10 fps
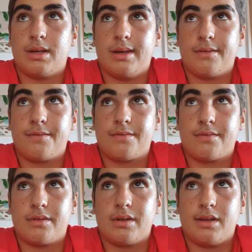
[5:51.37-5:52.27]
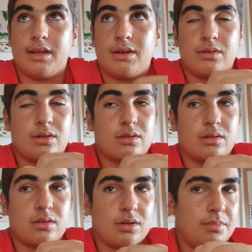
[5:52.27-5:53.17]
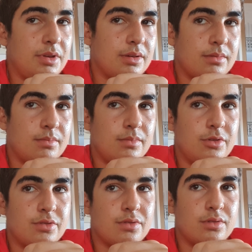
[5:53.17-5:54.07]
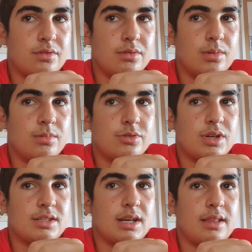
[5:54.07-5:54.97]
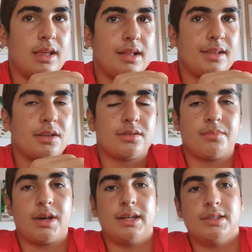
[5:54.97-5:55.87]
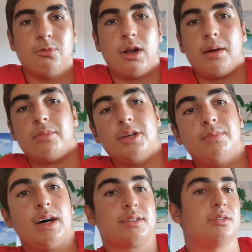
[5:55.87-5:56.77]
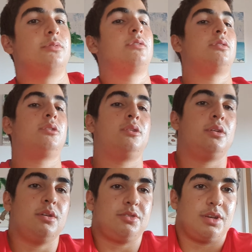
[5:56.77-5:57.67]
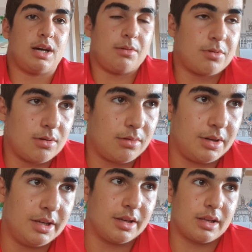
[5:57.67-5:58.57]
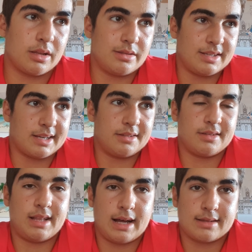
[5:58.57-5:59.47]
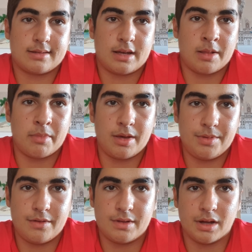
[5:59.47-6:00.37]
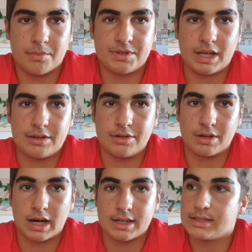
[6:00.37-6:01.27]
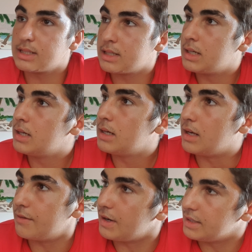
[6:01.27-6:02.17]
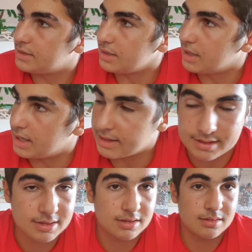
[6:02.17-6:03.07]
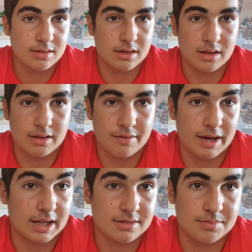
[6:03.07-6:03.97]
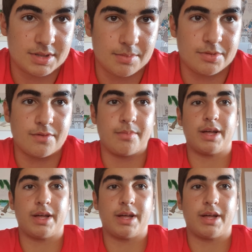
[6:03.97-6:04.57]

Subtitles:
if it could be useful to stretch at the end. That's something I did when I played basketball. So yeah, I'll probably dig into that and maybe even update you guys if I see that if I get some tips from